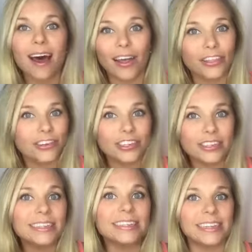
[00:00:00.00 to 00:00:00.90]
others
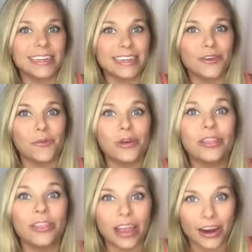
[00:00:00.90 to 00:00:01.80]
succeed
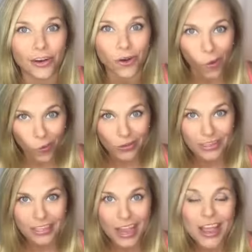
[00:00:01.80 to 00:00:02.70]
with their
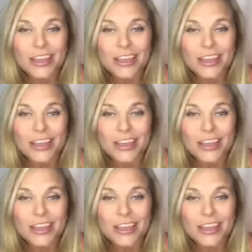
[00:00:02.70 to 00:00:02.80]
goals.